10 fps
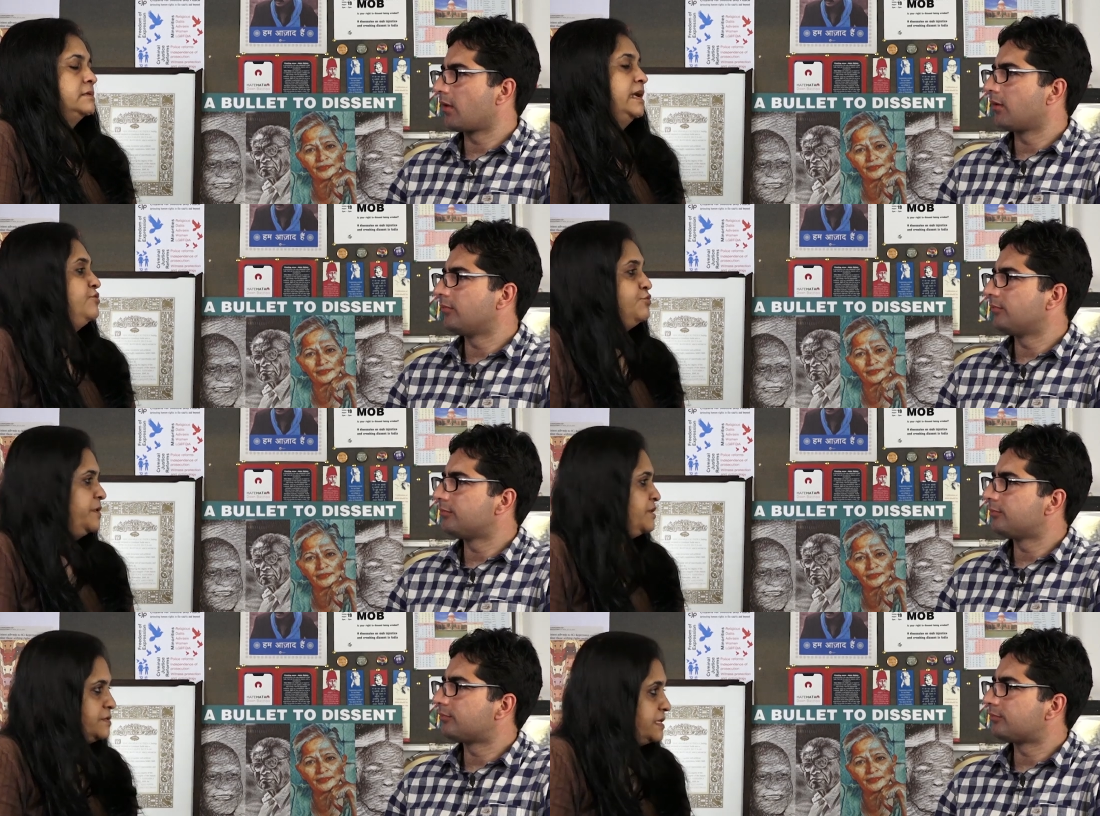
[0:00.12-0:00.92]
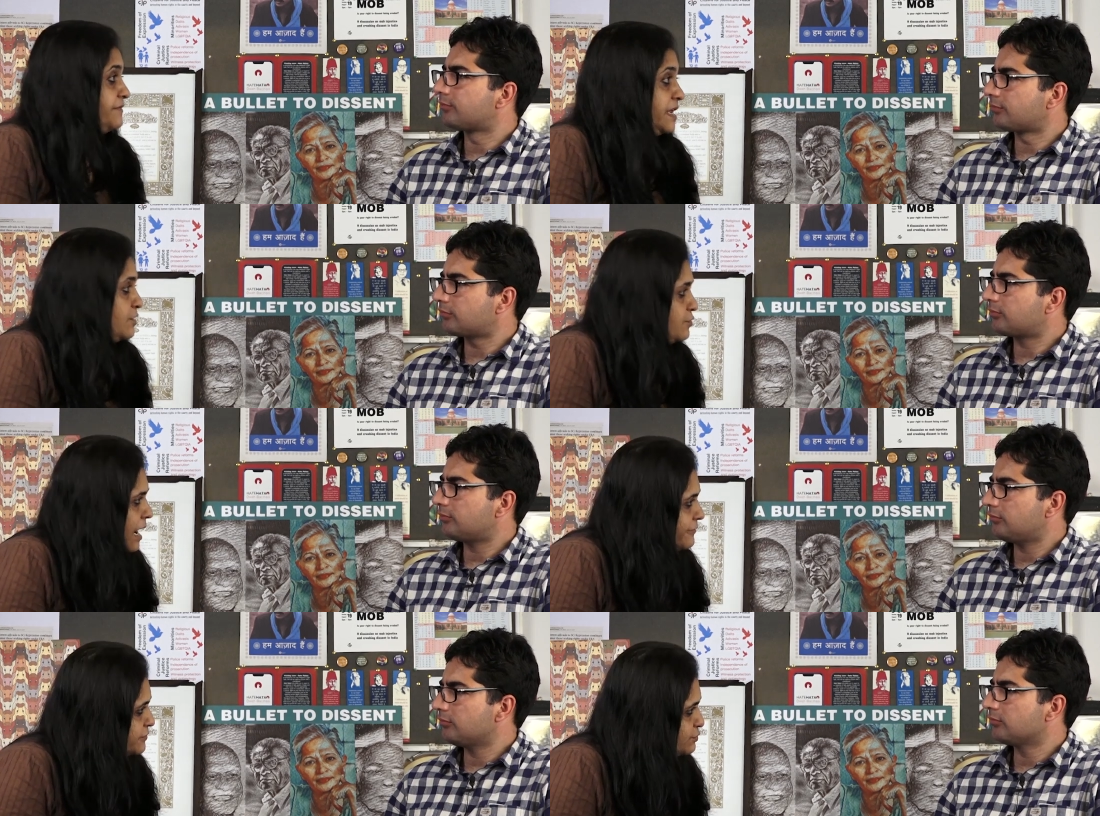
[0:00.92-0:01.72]
Speaker 1: I don't know whether to say very good
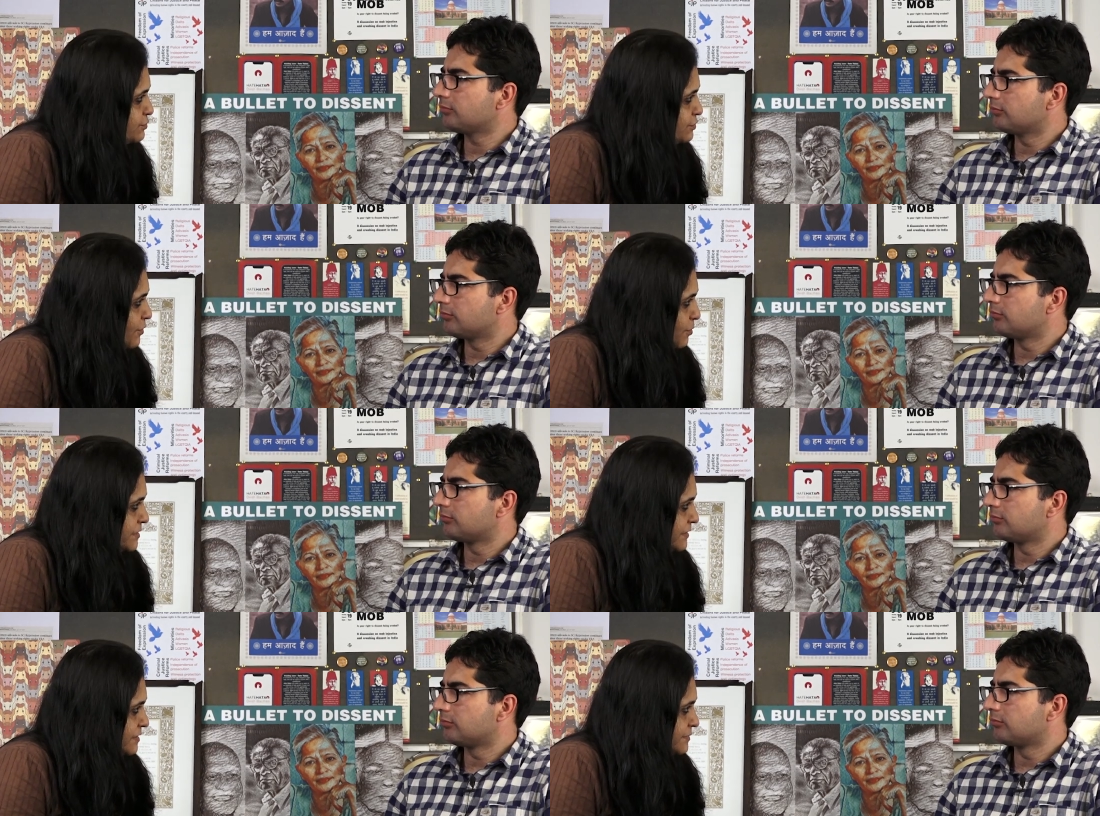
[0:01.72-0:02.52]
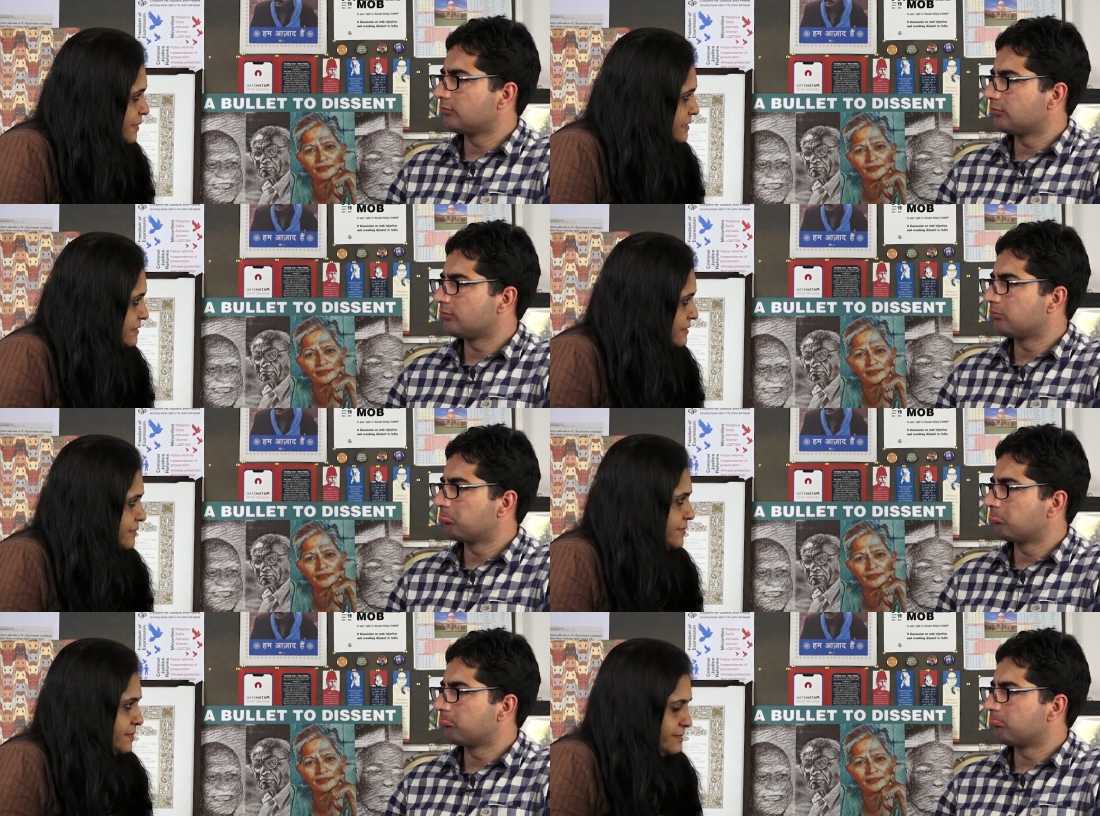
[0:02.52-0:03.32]
afternoon or whatever, but
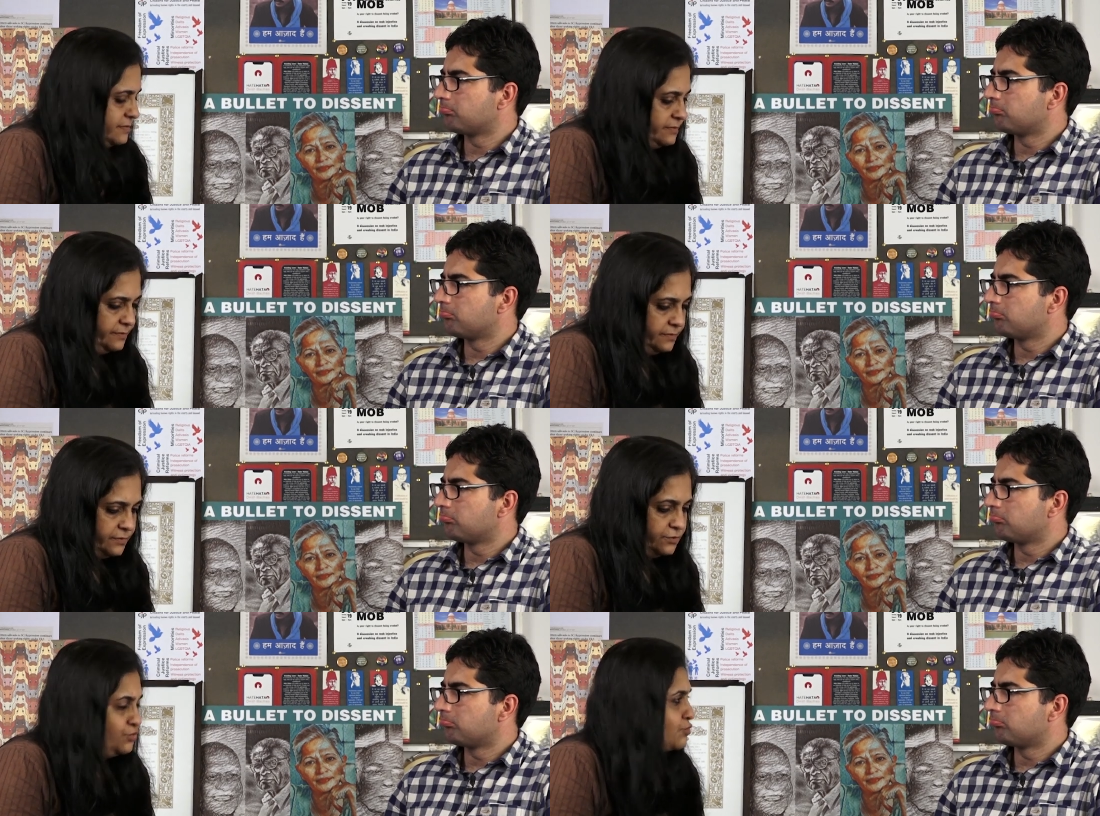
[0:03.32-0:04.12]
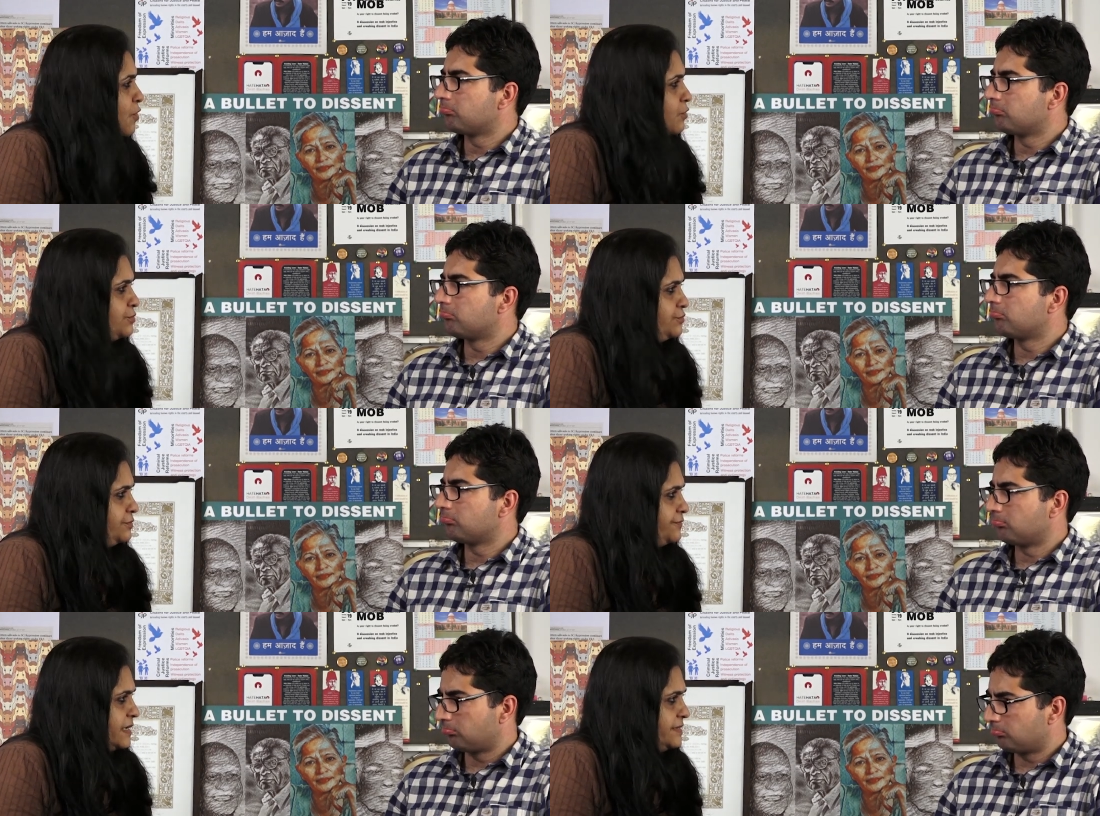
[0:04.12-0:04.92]
good to talk to
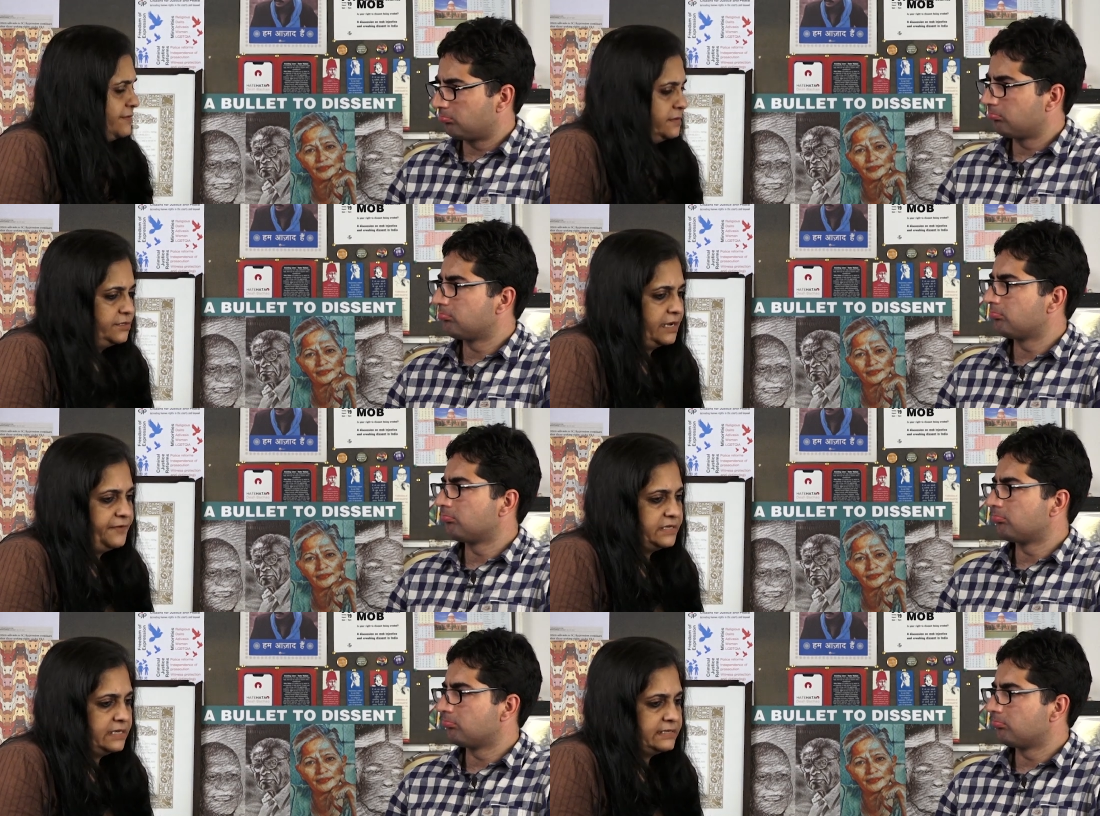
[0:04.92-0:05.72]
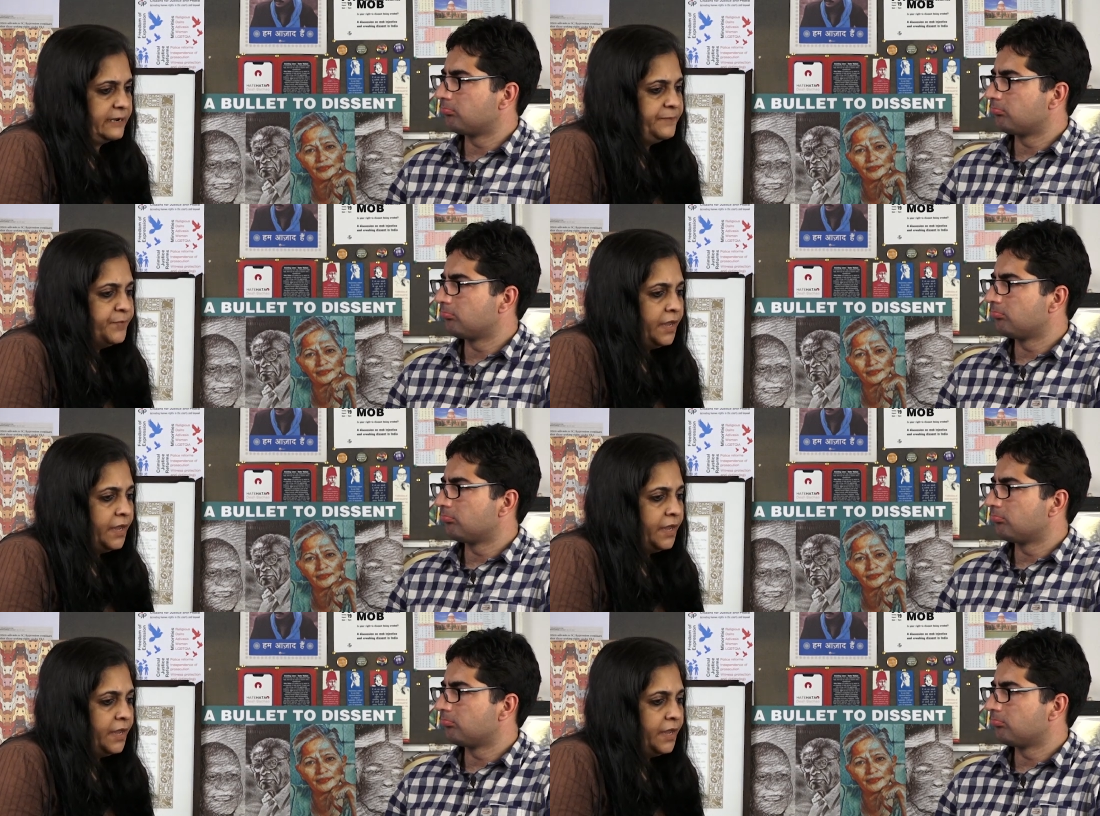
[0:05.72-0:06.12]
you, Father Shah Faesal sahab.